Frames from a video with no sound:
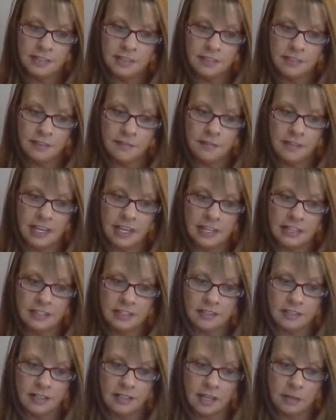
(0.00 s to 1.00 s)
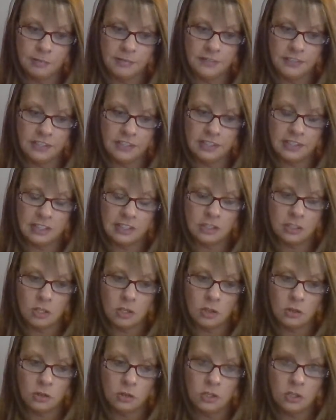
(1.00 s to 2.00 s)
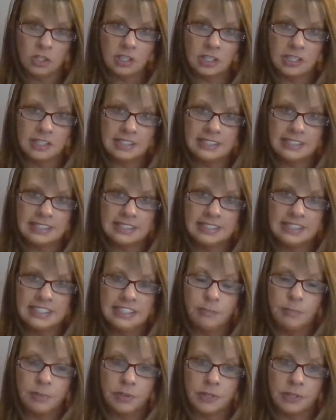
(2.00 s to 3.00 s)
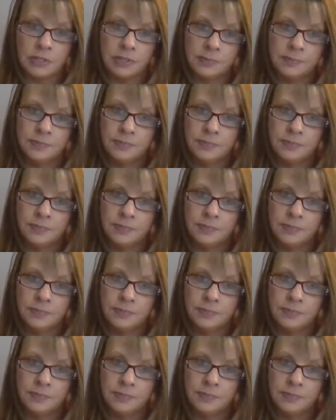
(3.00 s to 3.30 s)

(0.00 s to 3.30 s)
the veil. I'm feeling look deeper.